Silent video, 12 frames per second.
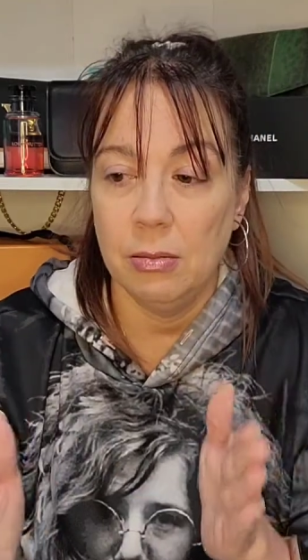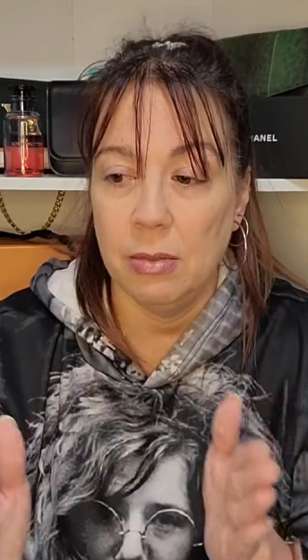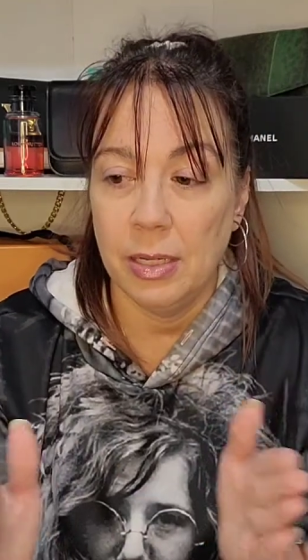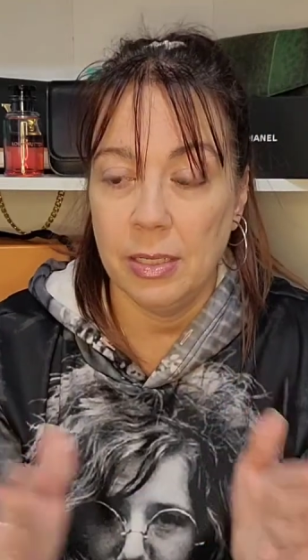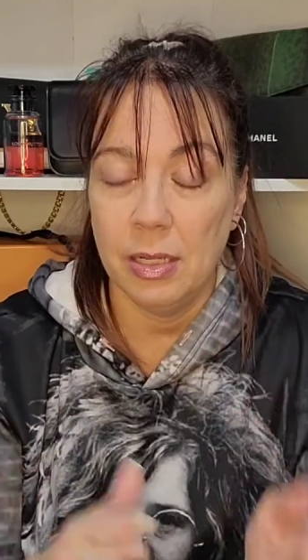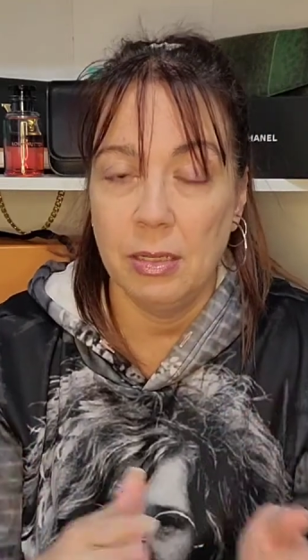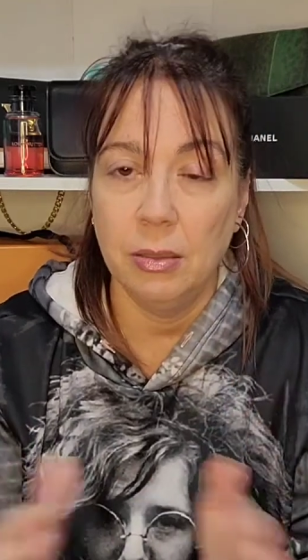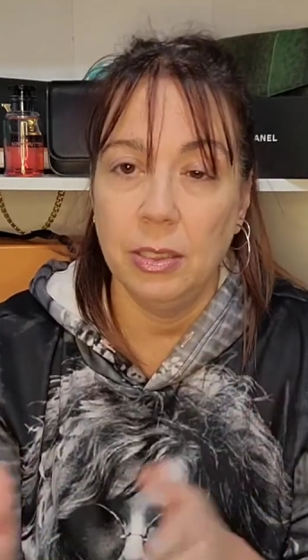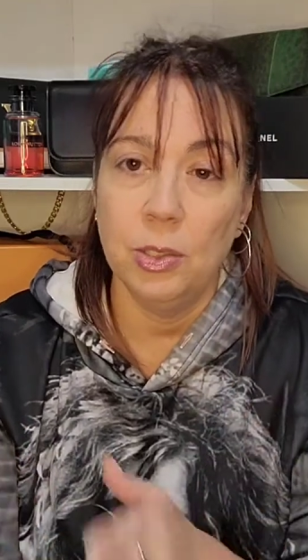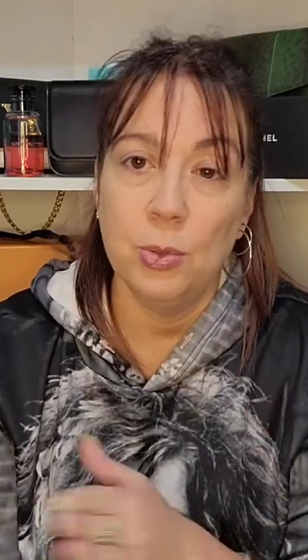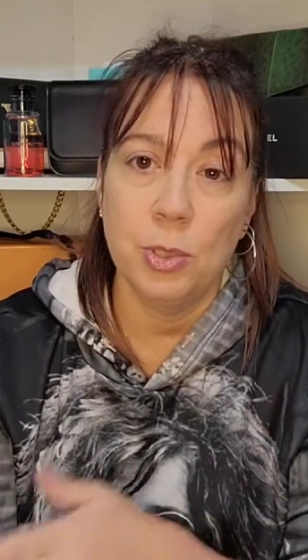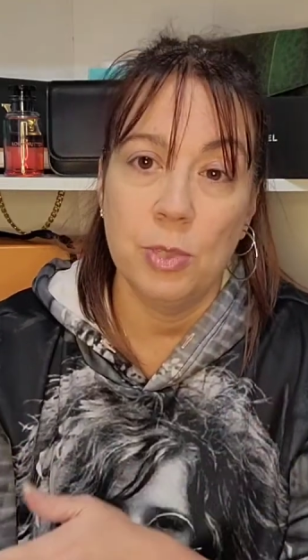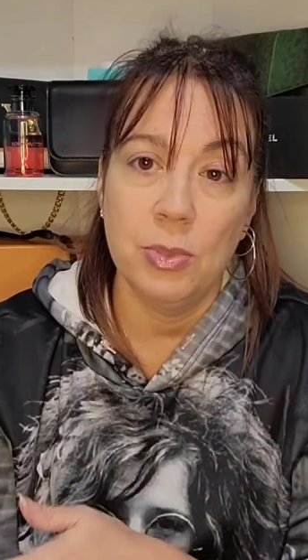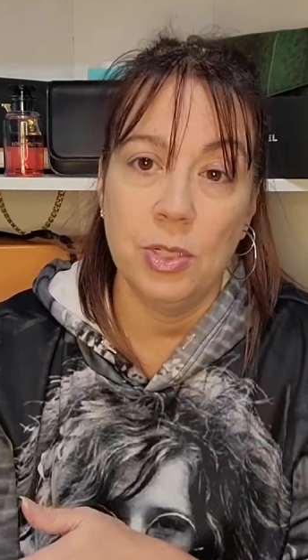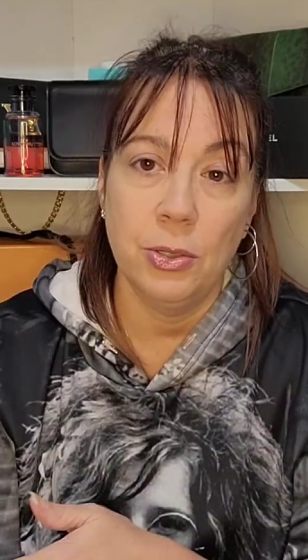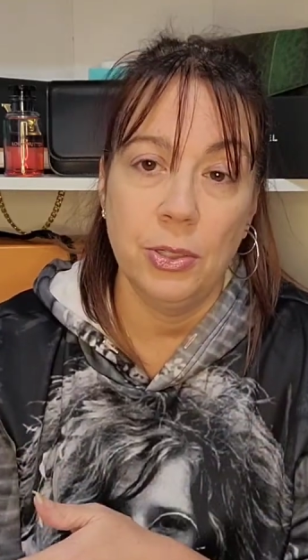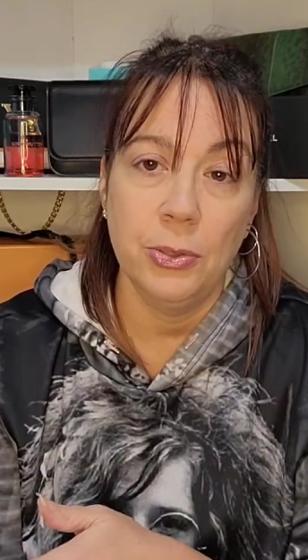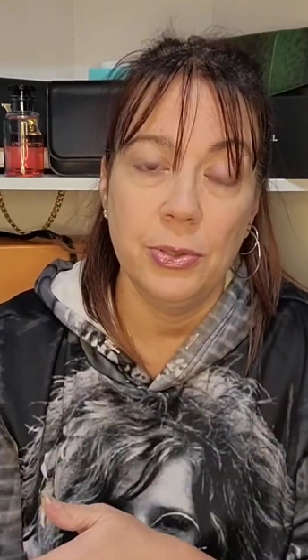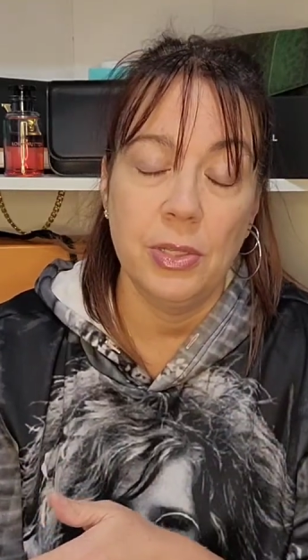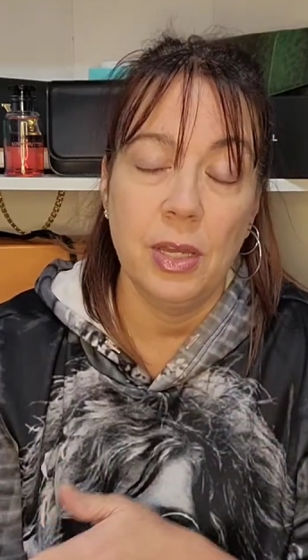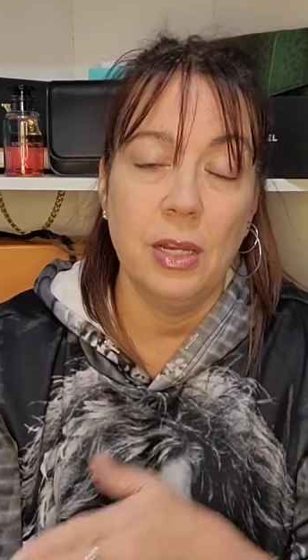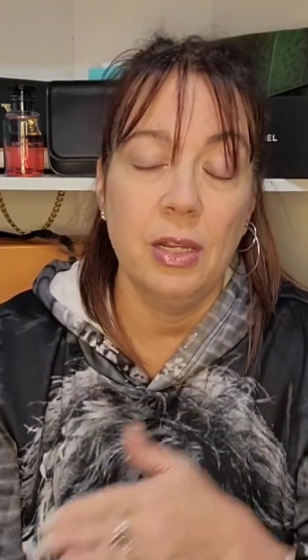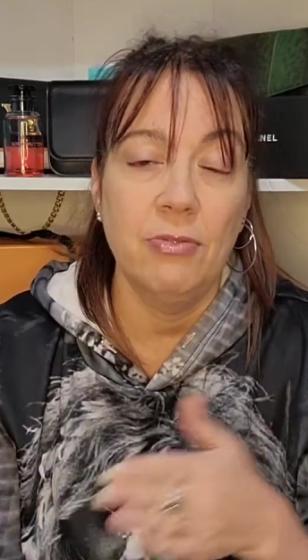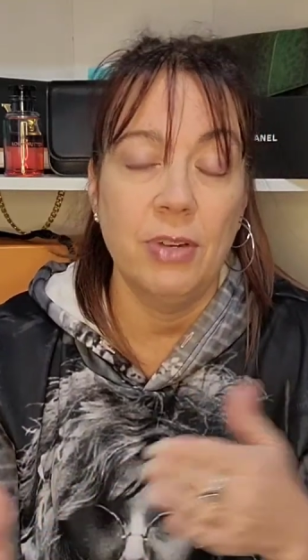I tend to lean towards materials
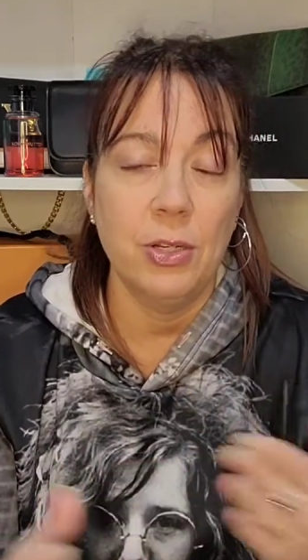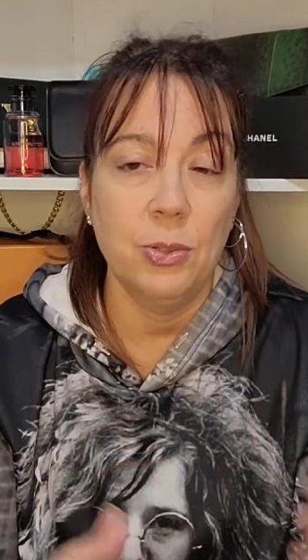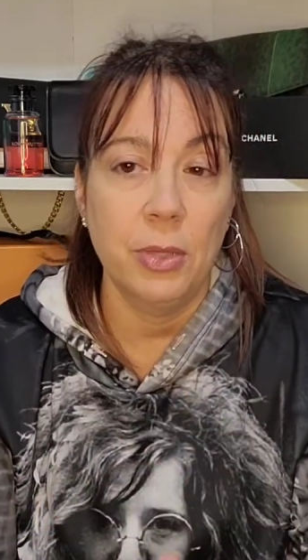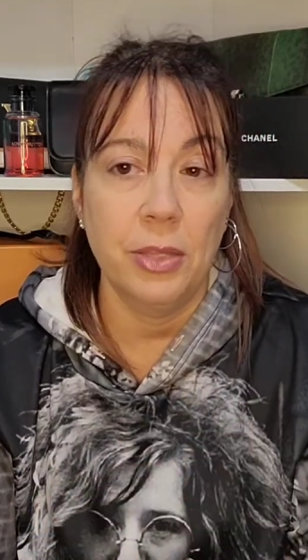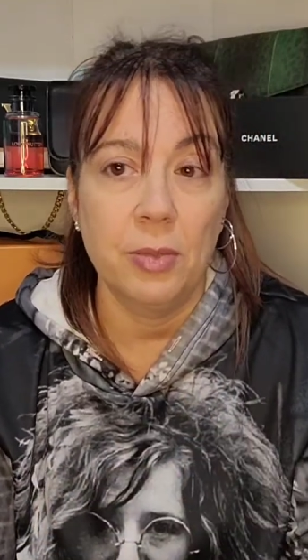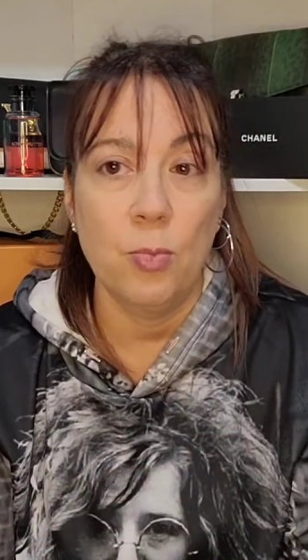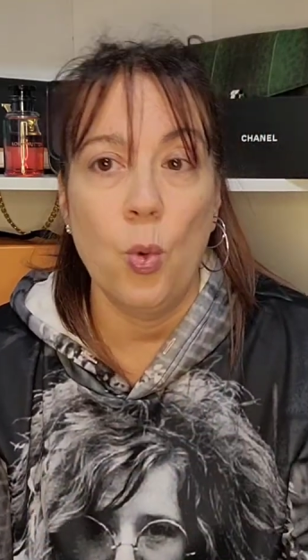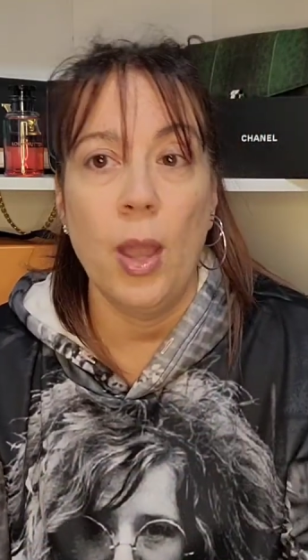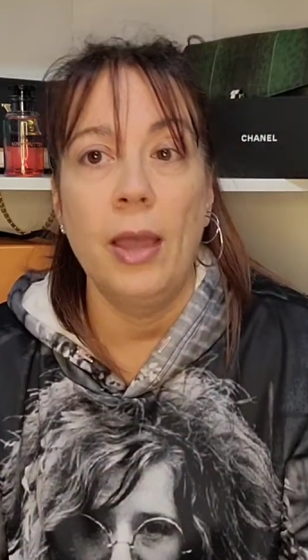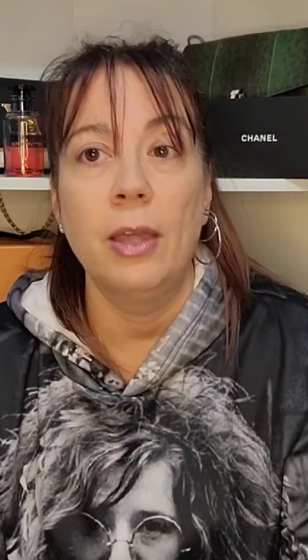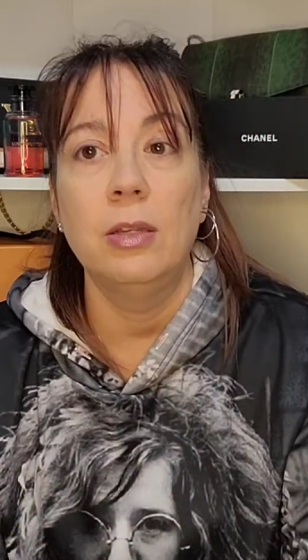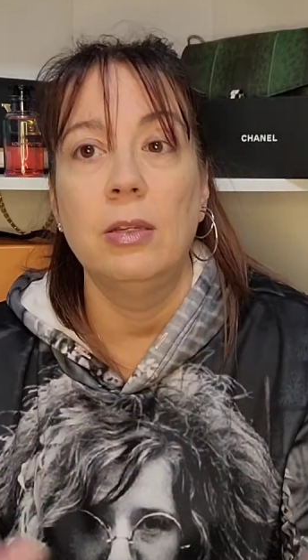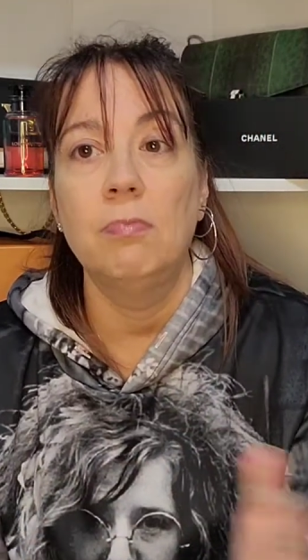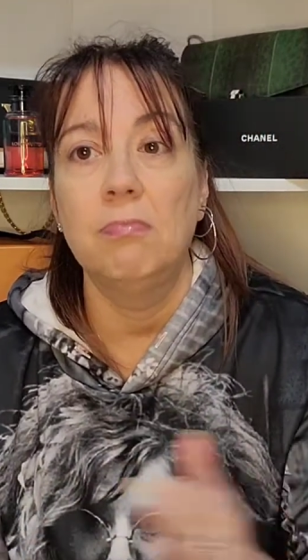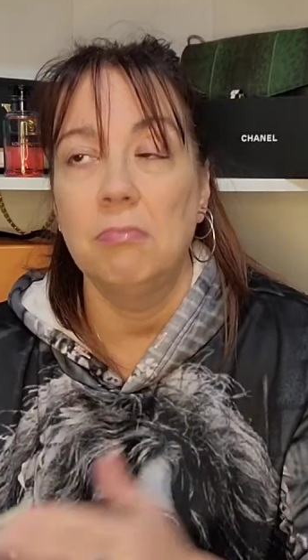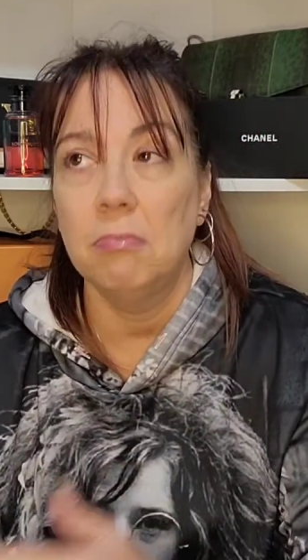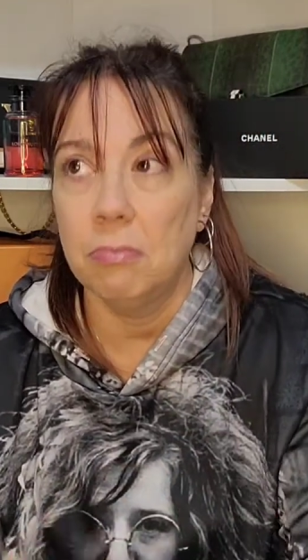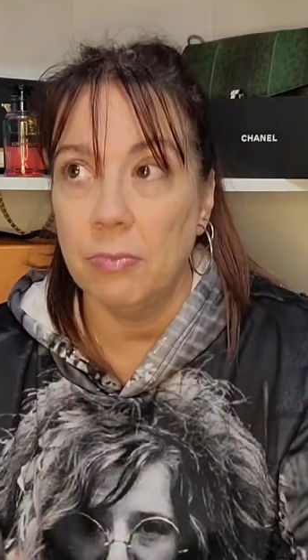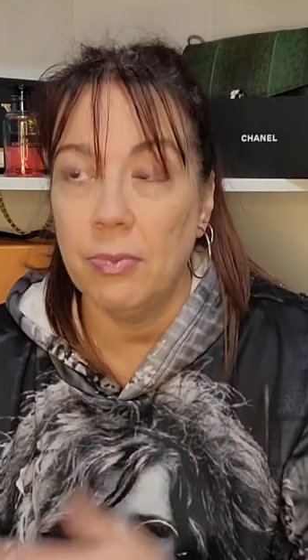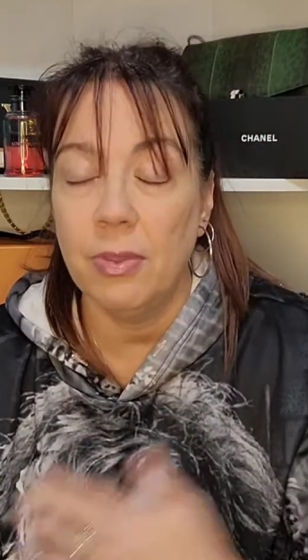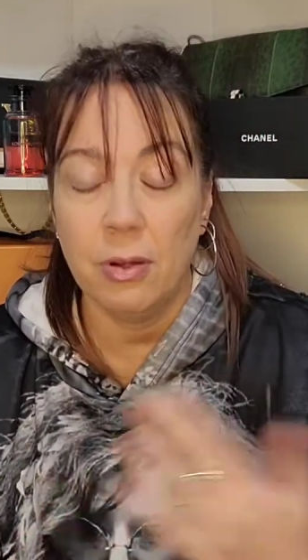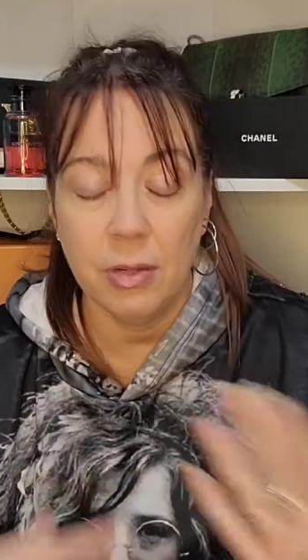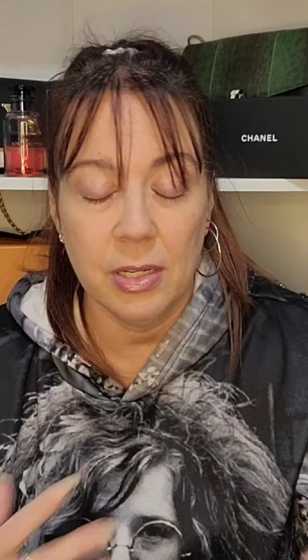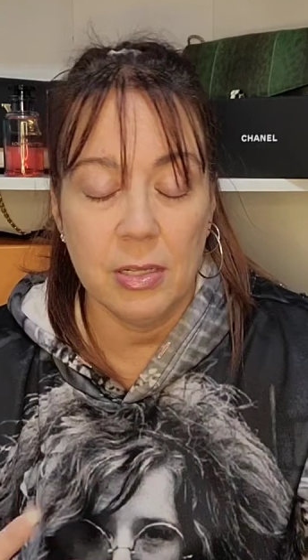that if I do get them wet,
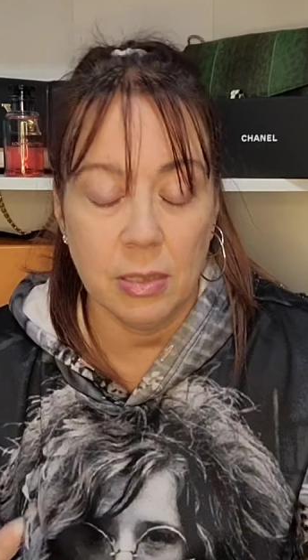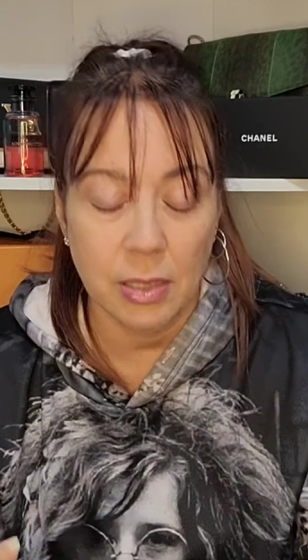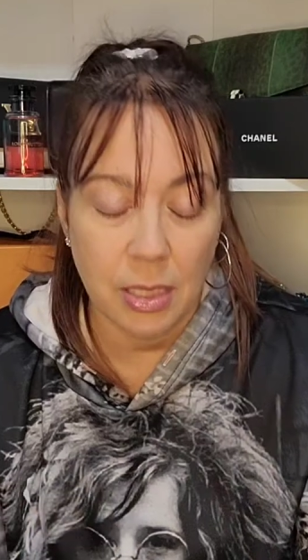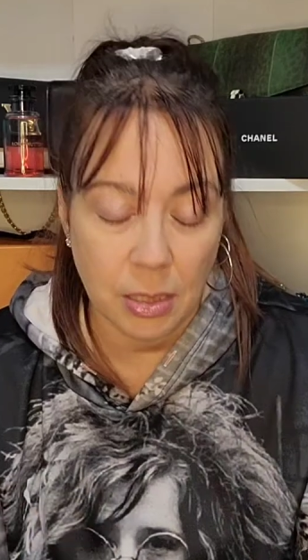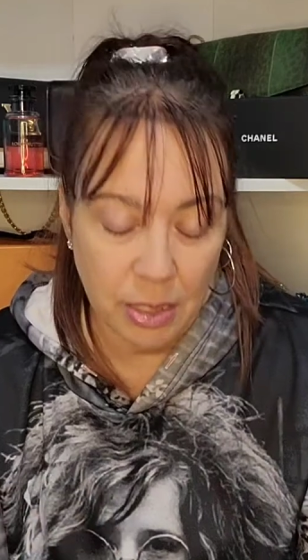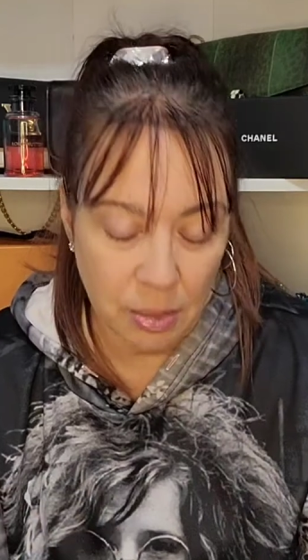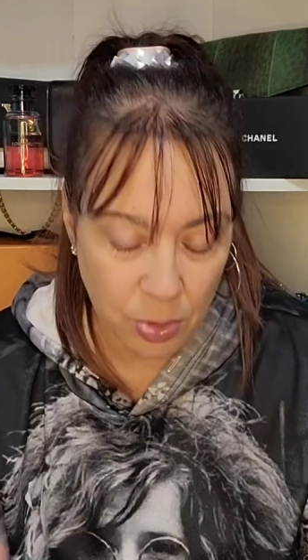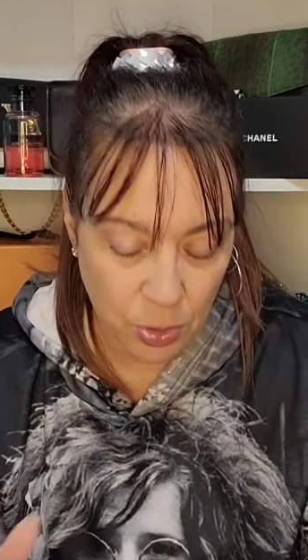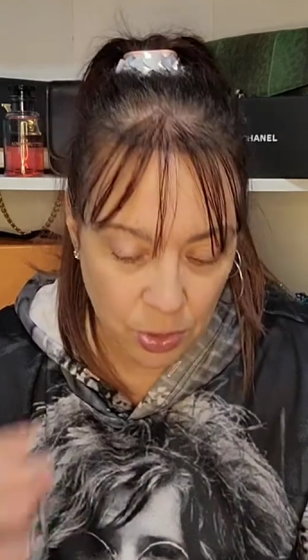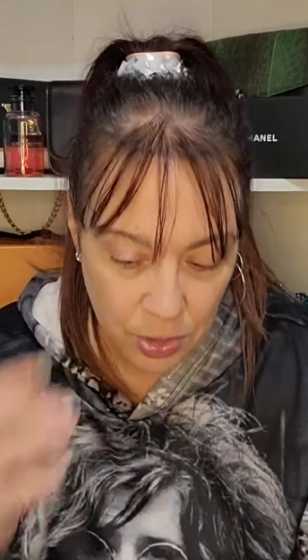they're easily cleanable.